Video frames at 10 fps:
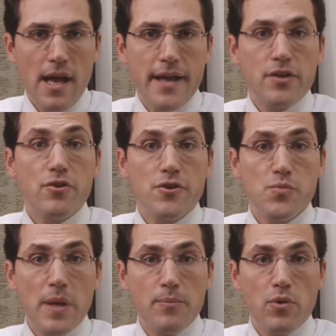I
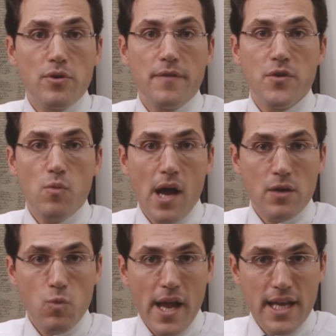encourage people, if you want
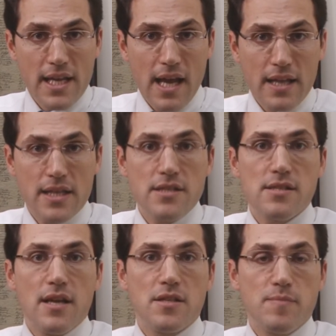to weigh in on
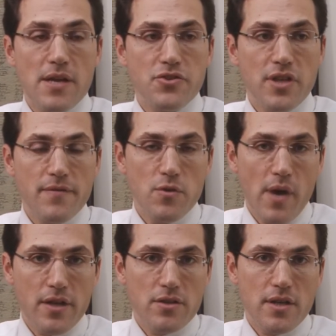this, especially if you
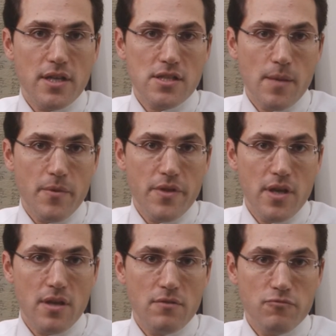want to look at some of
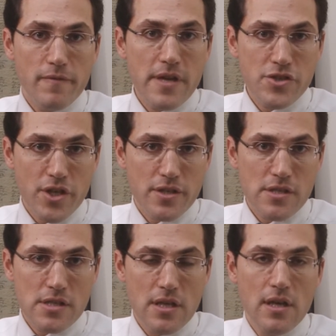the
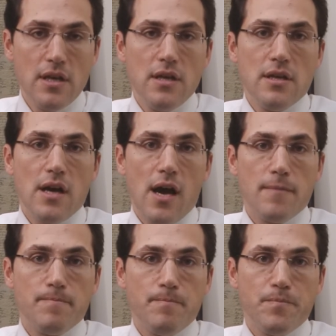revisions, go